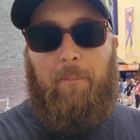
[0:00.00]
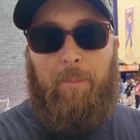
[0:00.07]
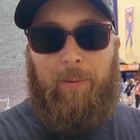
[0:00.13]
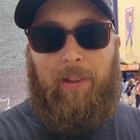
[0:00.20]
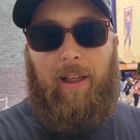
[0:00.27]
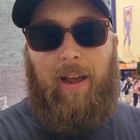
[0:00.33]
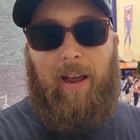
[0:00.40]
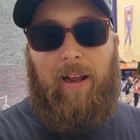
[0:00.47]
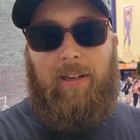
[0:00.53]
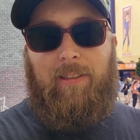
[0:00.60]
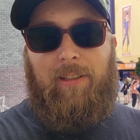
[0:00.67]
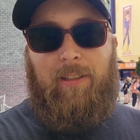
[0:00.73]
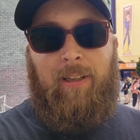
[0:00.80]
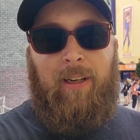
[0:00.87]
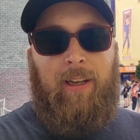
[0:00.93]

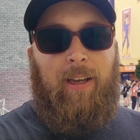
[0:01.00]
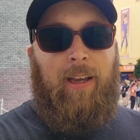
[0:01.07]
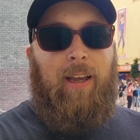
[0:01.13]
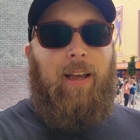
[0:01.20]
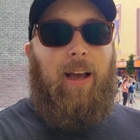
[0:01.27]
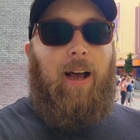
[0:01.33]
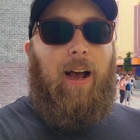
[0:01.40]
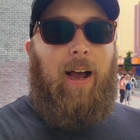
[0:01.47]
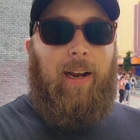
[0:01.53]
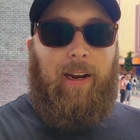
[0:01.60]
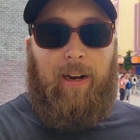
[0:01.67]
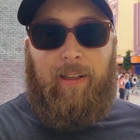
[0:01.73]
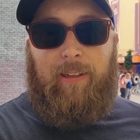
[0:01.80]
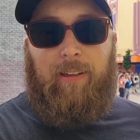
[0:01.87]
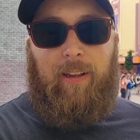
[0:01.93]
Blast. I
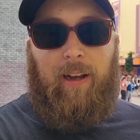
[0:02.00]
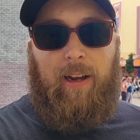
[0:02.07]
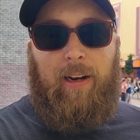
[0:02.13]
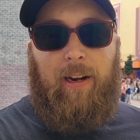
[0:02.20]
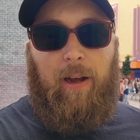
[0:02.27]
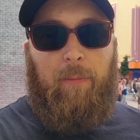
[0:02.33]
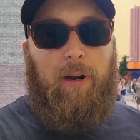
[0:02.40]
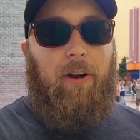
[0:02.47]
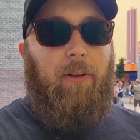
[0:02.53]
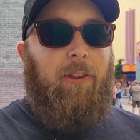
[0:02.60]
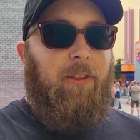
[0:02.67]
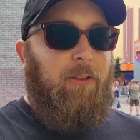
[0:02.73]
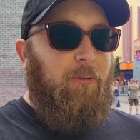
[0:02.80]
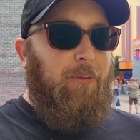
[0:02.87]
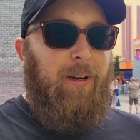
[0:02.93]
got into line about
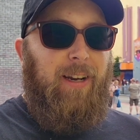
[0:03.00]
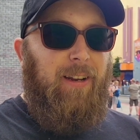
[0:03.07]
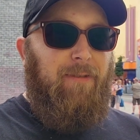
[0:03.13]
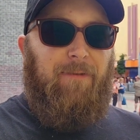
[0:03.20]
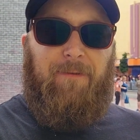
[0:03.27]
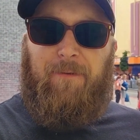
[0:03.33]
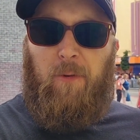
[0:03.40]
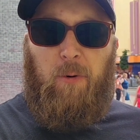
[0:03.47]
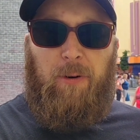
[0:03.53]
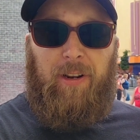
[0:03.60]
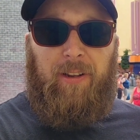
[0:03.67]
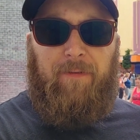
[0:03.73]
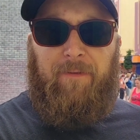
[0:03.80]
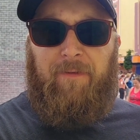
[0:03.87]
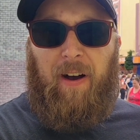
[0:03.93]

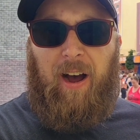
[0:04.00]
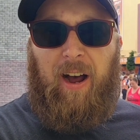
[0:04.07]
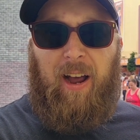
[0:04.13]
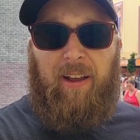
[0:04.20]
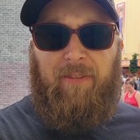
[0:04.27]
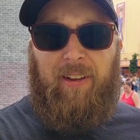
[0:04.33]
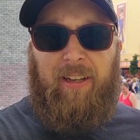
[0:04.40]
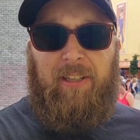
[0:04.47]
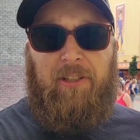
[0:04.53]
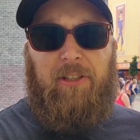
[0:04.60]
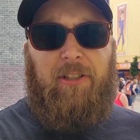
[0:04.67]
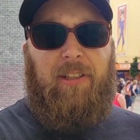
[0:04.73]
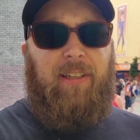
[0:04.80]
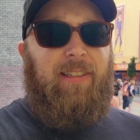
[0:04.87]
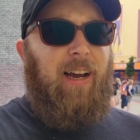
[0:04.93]
3:45-ish.
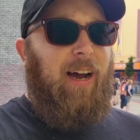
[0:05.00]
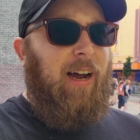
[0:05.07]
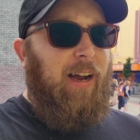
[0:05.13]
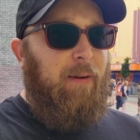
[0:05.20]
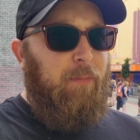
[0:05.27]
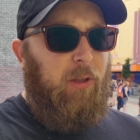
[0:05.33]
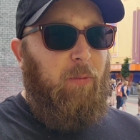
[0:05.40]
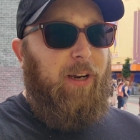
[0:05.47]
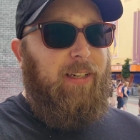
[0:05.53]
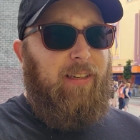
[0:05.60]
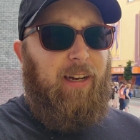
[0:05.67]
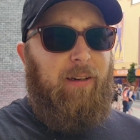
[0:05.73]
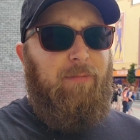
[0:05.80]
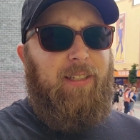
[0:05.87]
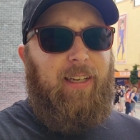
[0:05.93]
The wait
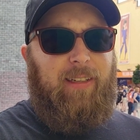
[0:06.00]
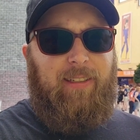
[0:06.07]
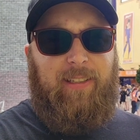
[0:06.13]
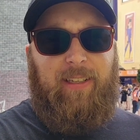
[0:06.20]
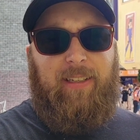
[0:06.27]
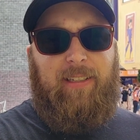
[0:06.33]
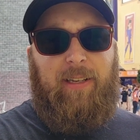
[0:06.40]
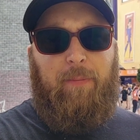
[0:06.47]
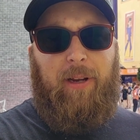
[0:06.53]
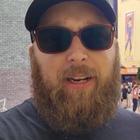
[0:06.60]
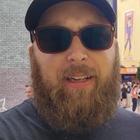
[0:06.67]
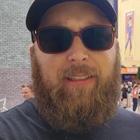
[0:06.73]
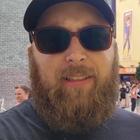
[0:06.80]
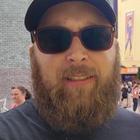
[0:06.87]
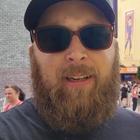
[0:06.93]
time said 60
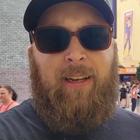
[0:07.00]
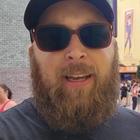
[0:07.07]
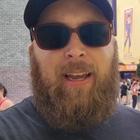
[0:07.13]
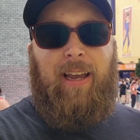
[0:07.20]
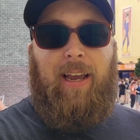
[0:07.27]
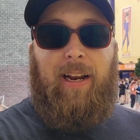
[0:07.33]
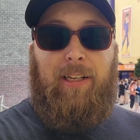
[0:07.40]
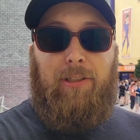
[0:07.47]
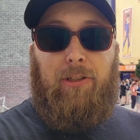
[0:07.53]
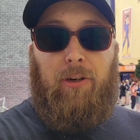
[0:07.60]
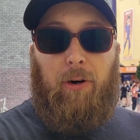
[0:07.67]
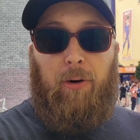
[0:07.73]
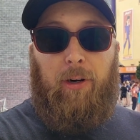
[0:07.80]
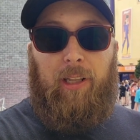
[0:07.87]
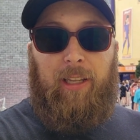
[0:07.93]
minutes. It is
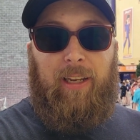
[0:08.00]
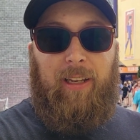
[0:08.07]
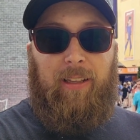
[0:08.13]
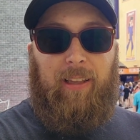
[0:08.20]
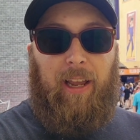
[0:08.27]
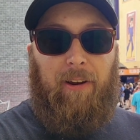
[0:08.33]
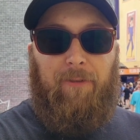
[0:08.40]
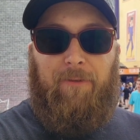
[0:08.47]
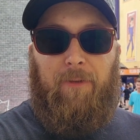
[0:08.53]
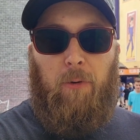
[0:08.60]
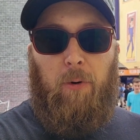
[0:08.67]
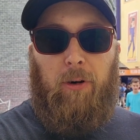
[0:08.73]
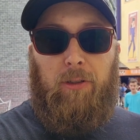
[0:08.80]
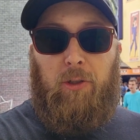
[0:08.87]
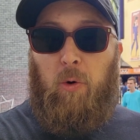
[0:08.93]
currently like
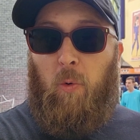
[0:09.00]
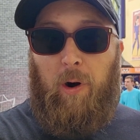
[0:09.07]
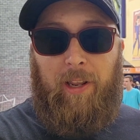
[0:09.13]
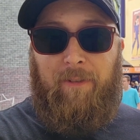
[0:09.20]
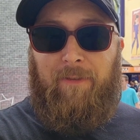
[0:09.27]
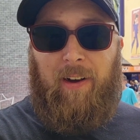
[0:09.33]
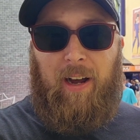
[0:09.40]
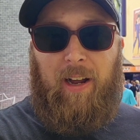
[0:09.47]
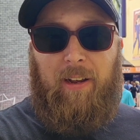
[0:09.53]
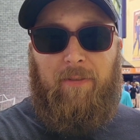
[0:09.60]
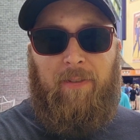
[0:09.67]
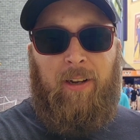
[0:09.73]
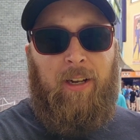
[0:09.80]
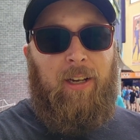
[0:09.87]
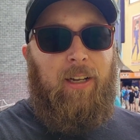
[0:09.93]
4:25,
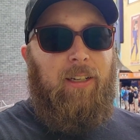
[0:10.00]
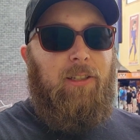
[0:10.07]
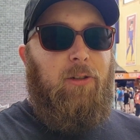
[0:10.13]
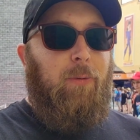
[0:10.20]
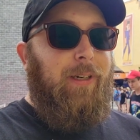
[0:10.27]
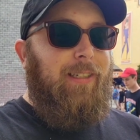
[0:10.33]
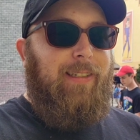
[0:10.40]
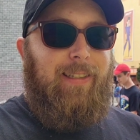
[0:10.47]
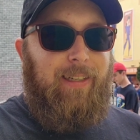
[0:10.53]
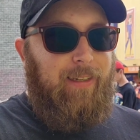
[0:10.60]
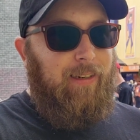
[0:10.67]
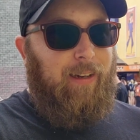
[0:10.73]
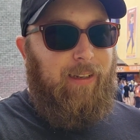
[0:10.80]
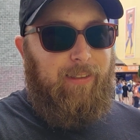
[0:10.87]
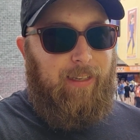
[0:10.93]
so it did
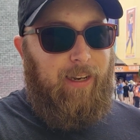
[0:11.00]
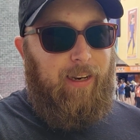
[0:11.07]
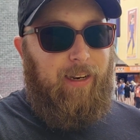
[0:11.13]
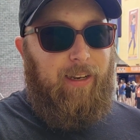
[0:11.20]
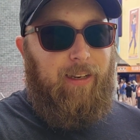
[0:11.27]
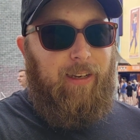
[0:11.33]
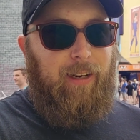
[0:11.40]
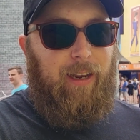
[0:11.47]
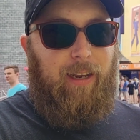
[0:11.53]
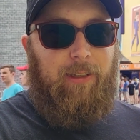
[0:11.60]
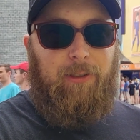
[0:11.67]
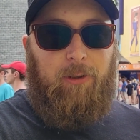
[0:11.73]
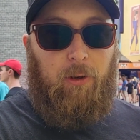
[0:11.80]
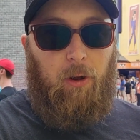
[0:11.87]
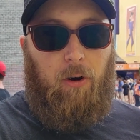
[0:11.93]
not take
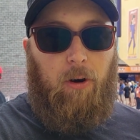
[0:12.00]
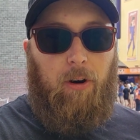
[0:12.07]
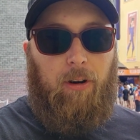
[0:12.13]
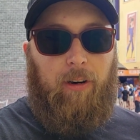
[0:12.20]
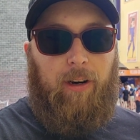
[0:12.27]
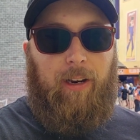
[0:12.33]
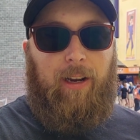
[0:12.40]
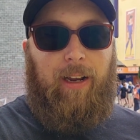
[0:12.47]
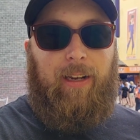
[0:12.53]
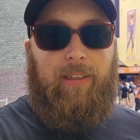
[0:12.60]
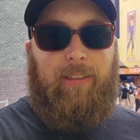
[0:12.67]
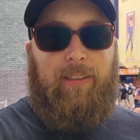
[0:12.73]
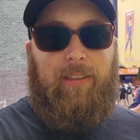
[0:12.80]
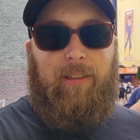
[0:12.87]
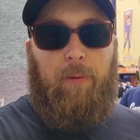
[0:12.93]
as long as
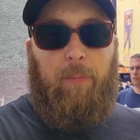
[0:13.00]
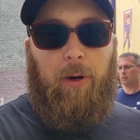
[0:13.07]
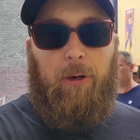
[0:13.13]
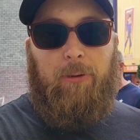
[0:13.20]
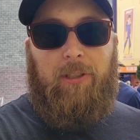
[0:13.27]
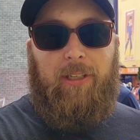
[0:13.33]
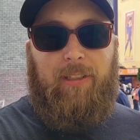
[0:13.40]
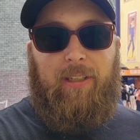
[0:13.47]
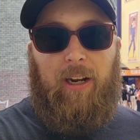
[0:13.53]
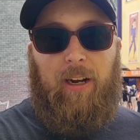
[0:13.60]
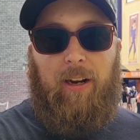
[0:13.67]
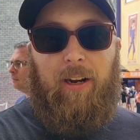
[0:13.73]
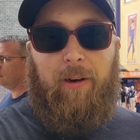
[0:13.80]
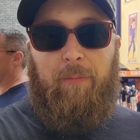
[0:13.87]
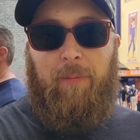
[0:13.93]
the posted
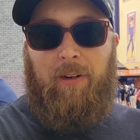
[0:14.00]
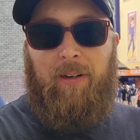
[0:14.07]
time.